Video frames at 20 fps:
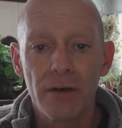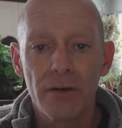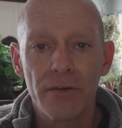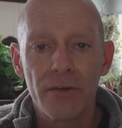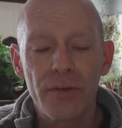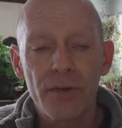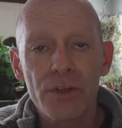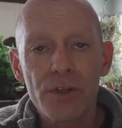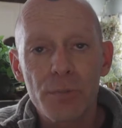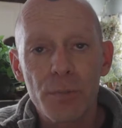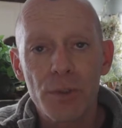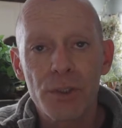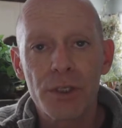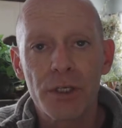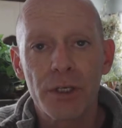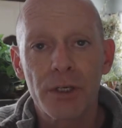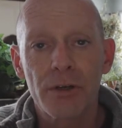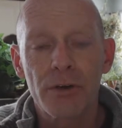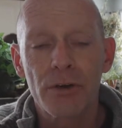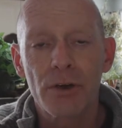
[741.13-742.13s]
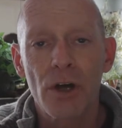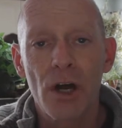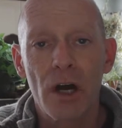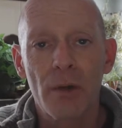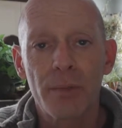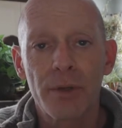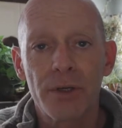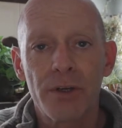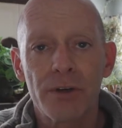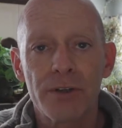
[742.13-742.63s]
this particular
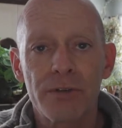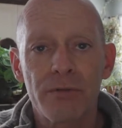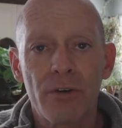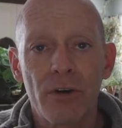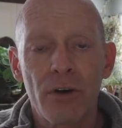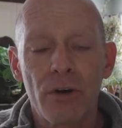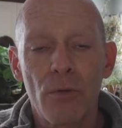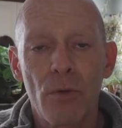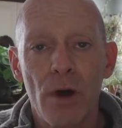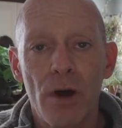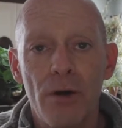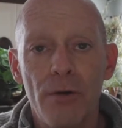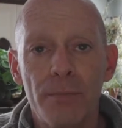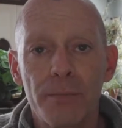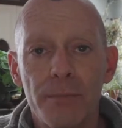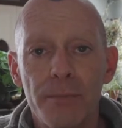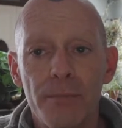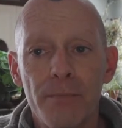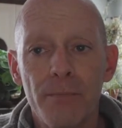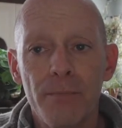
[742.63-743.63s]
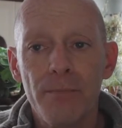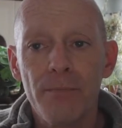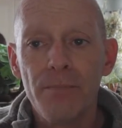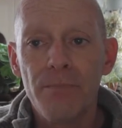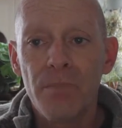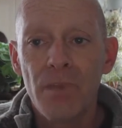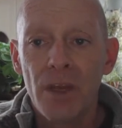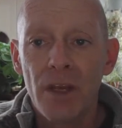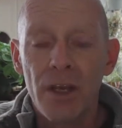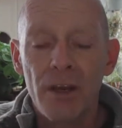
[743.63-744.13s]
copy does very well.
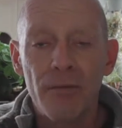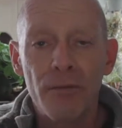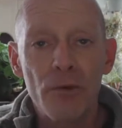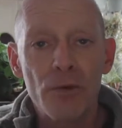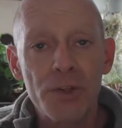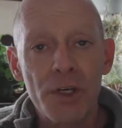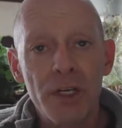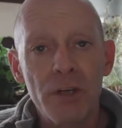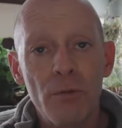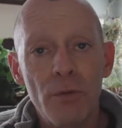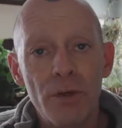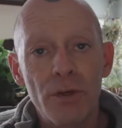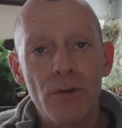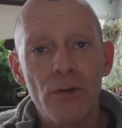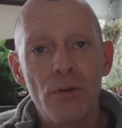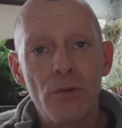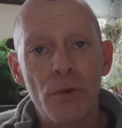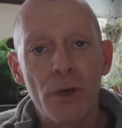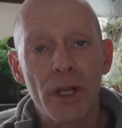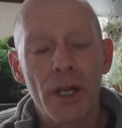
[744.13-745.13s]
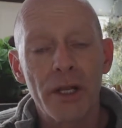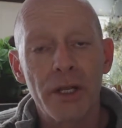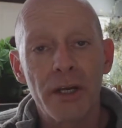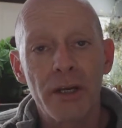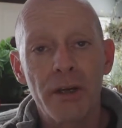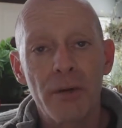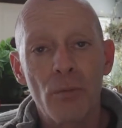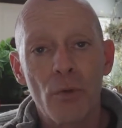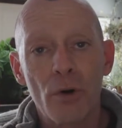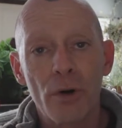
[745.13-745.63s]
If there's anyone who would like
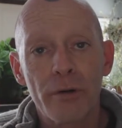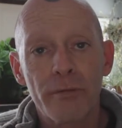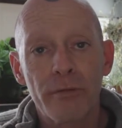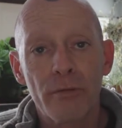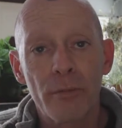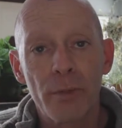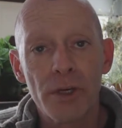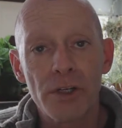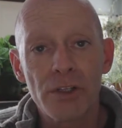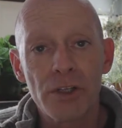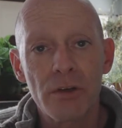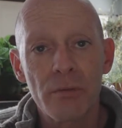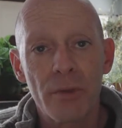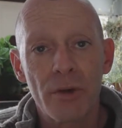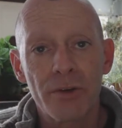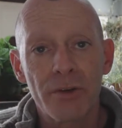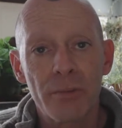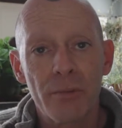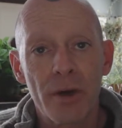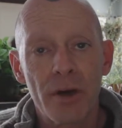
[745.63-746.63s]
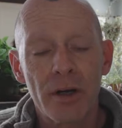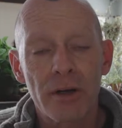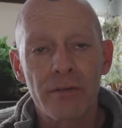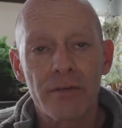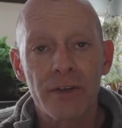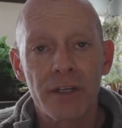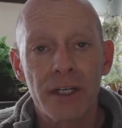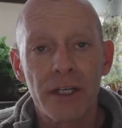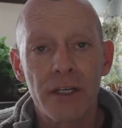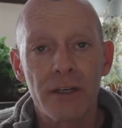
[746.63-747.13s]
any more information about the
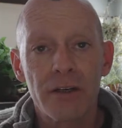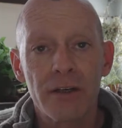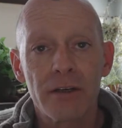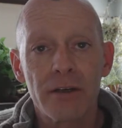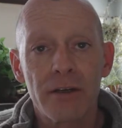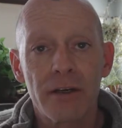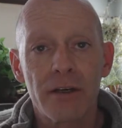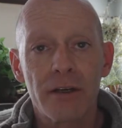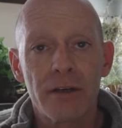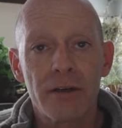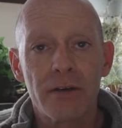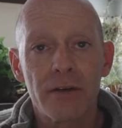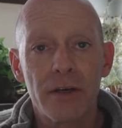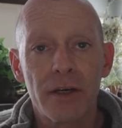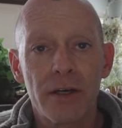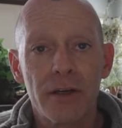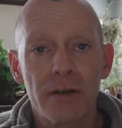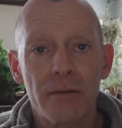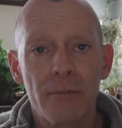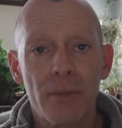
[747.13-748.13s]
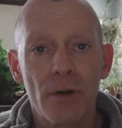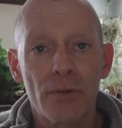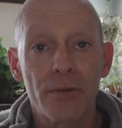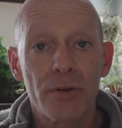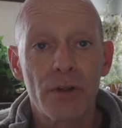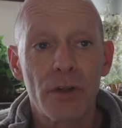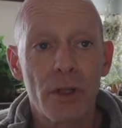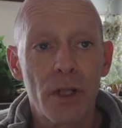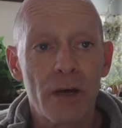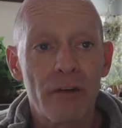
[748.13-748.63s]
Bhagavad Gita and about
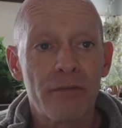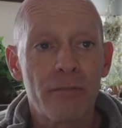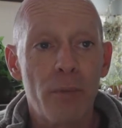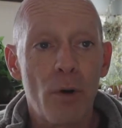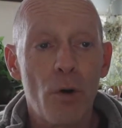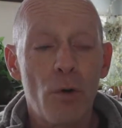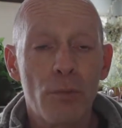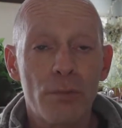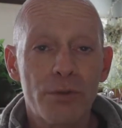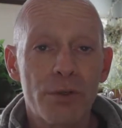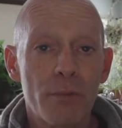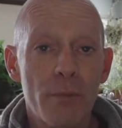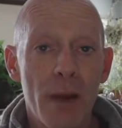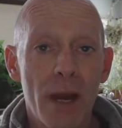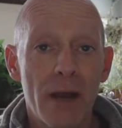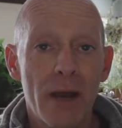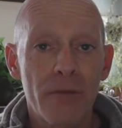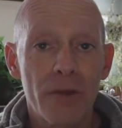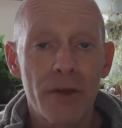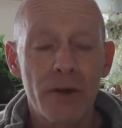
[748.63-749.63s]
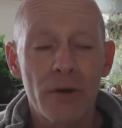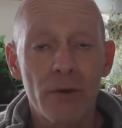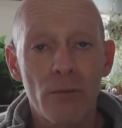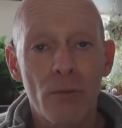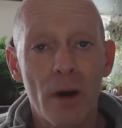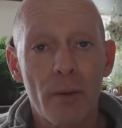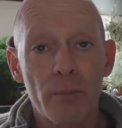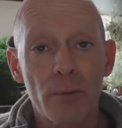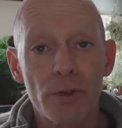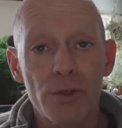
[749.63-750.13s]
the love poem to man that it
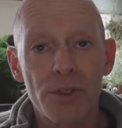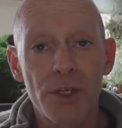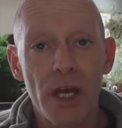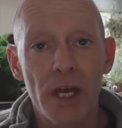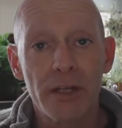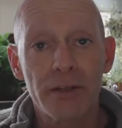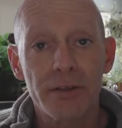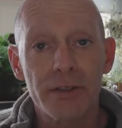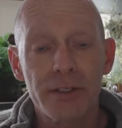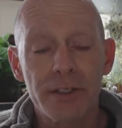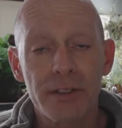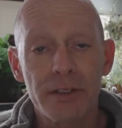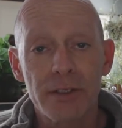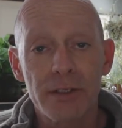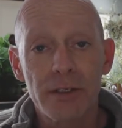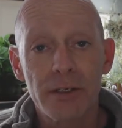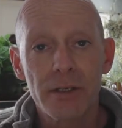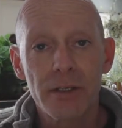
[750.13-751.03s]
represents,